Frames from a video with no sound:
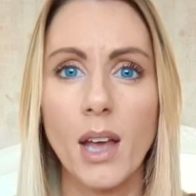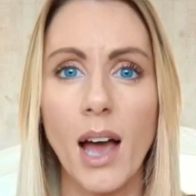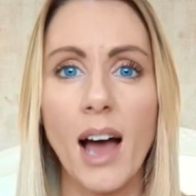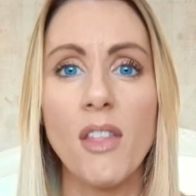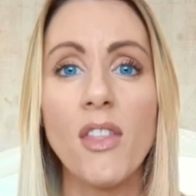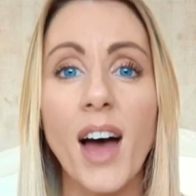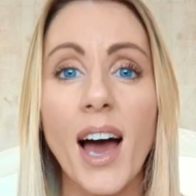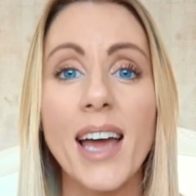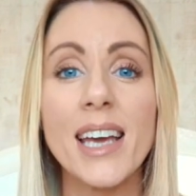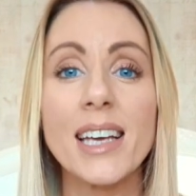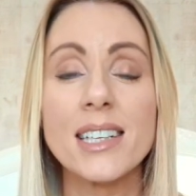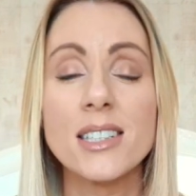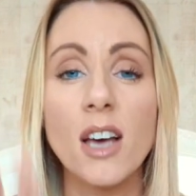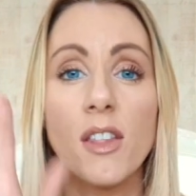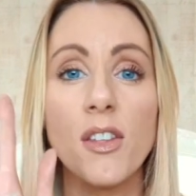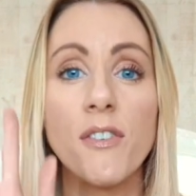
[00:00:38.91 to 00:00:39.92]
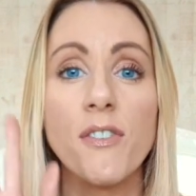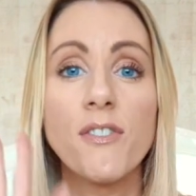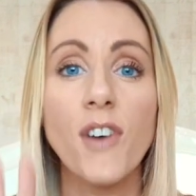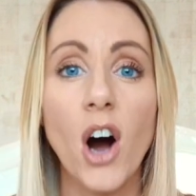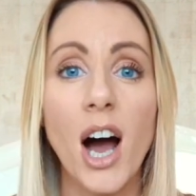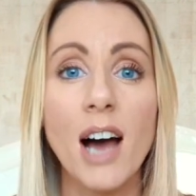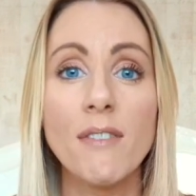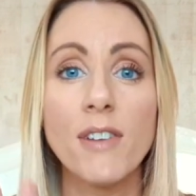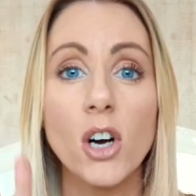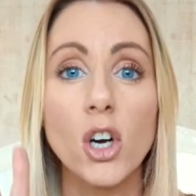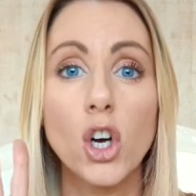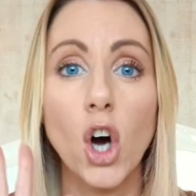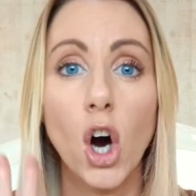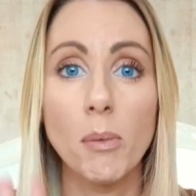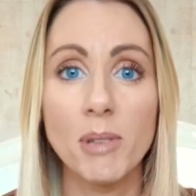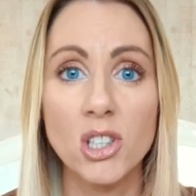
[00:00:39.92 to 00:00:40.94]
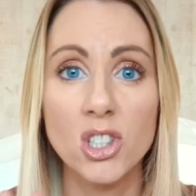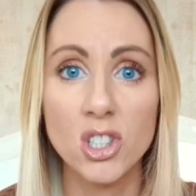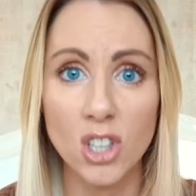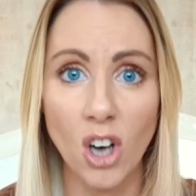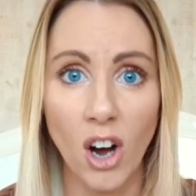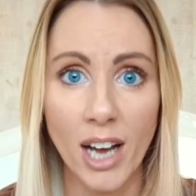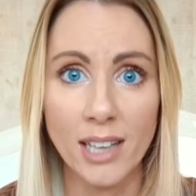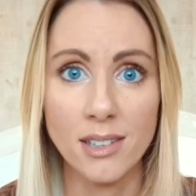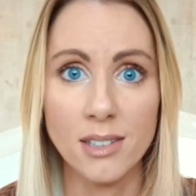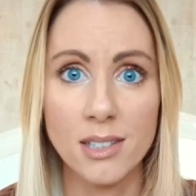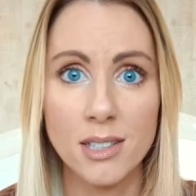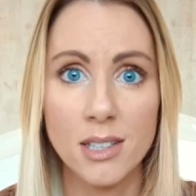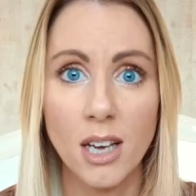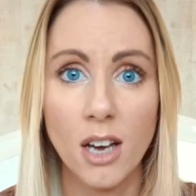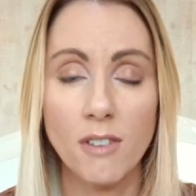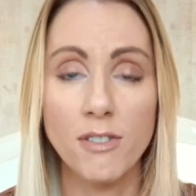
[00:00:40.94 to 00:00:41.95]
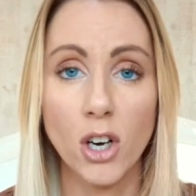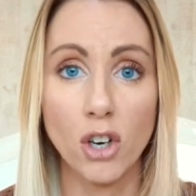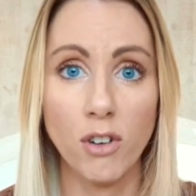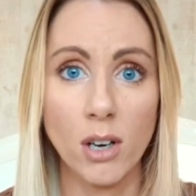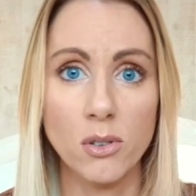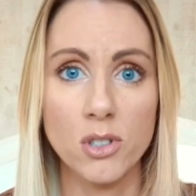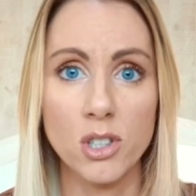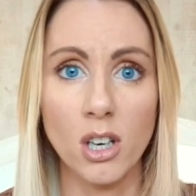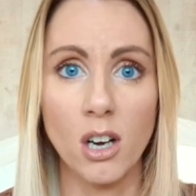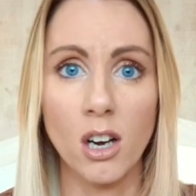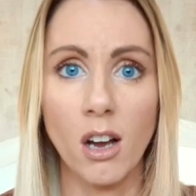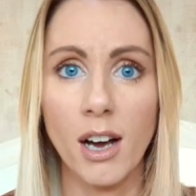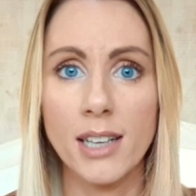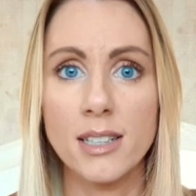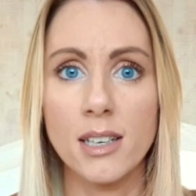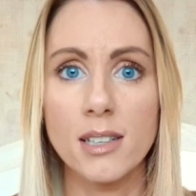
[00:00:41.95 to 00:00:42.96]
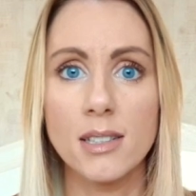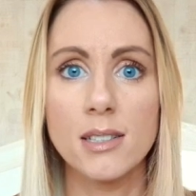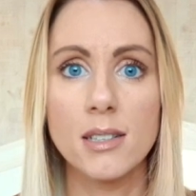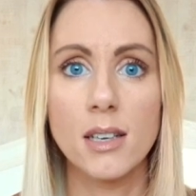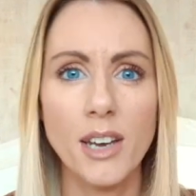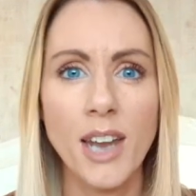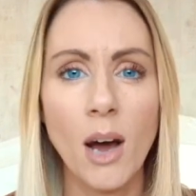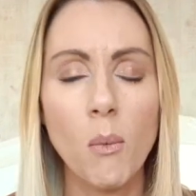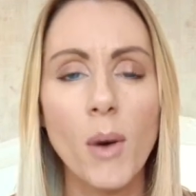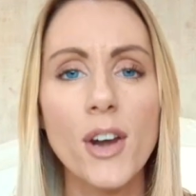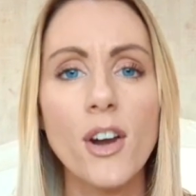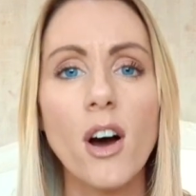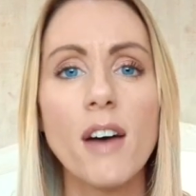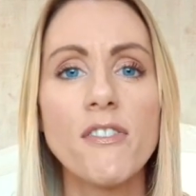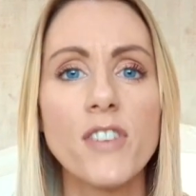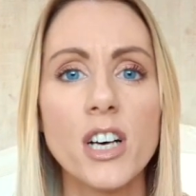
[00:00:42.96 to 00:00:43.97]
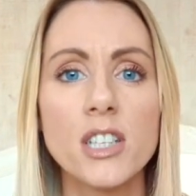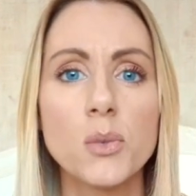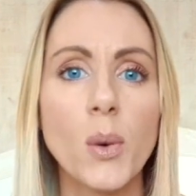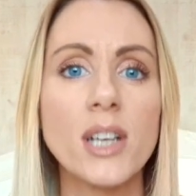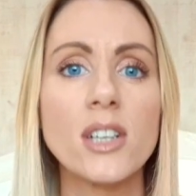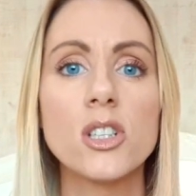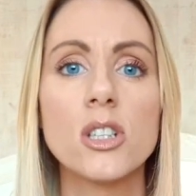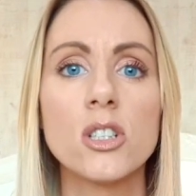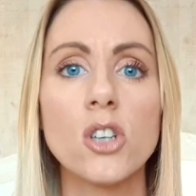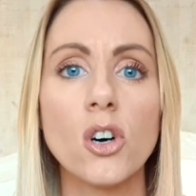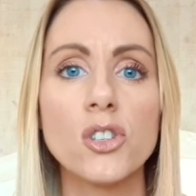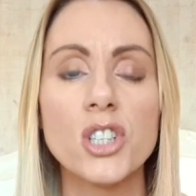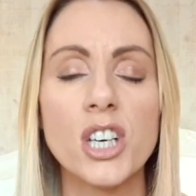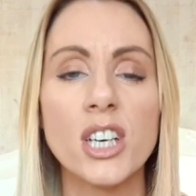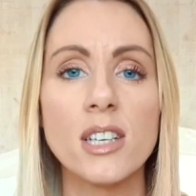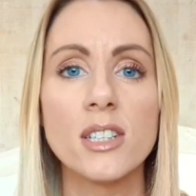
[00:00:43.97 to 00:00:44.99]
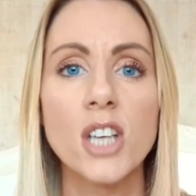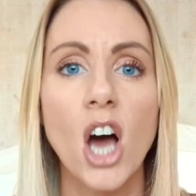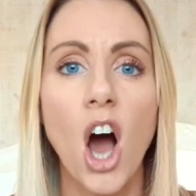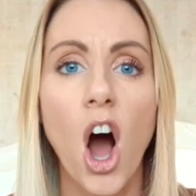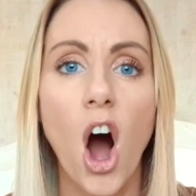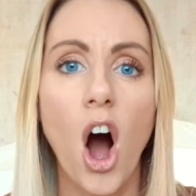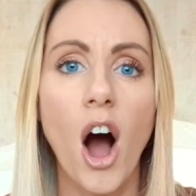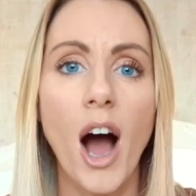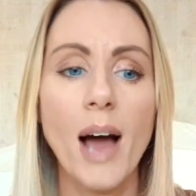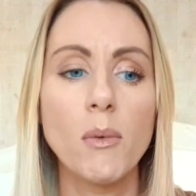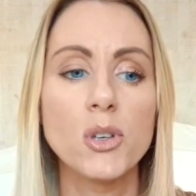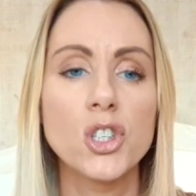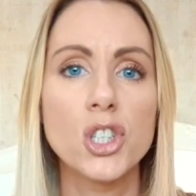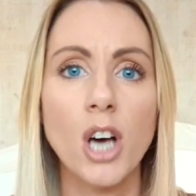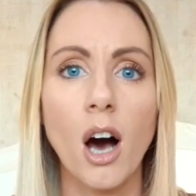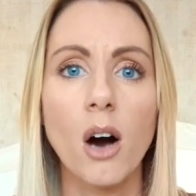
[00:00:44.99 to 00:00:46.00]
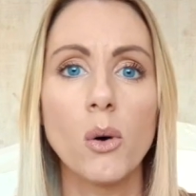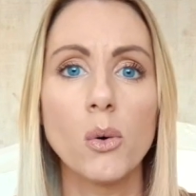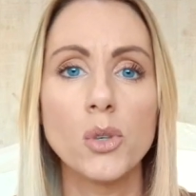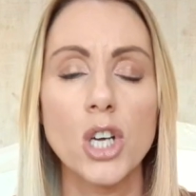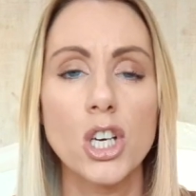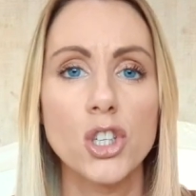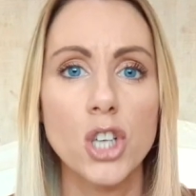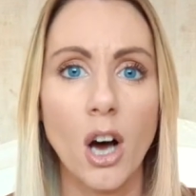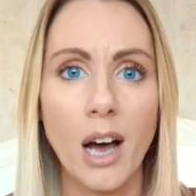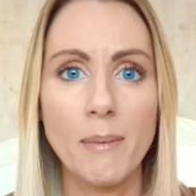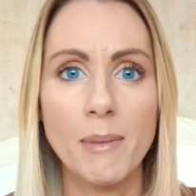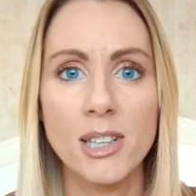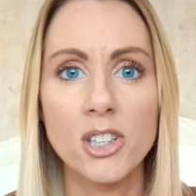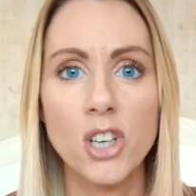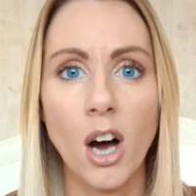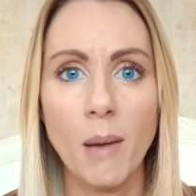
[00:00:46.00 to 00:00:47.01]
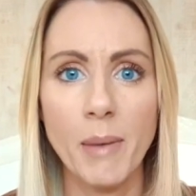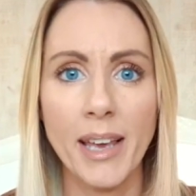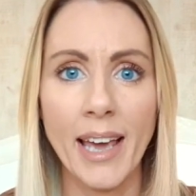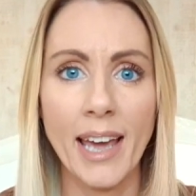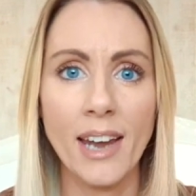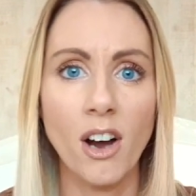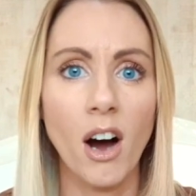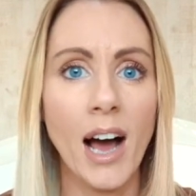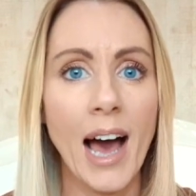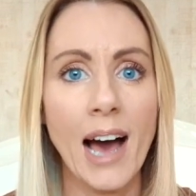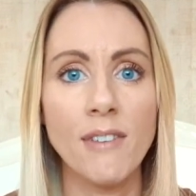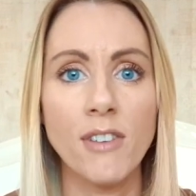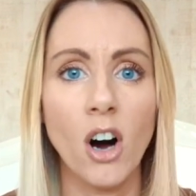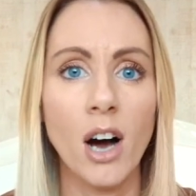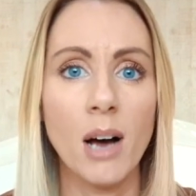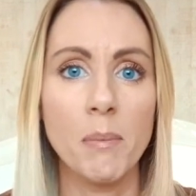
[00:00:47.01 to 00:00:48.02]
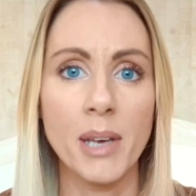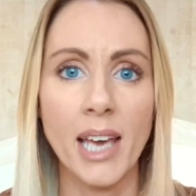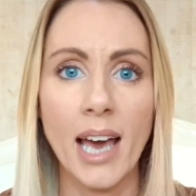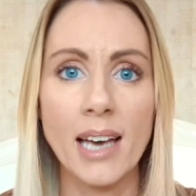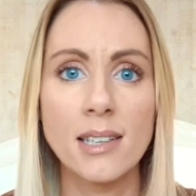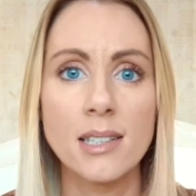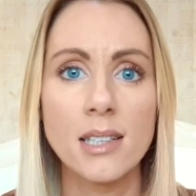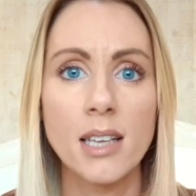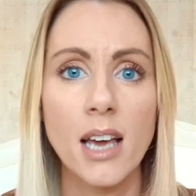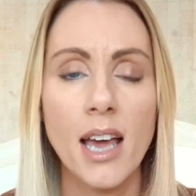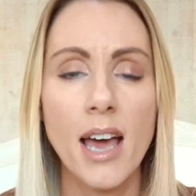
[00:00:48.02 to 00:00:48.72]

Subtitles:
And that is the 5 common signs for Crohn's and colitis. Now, when I first went to the doctors, I was told time and time again I have IBS.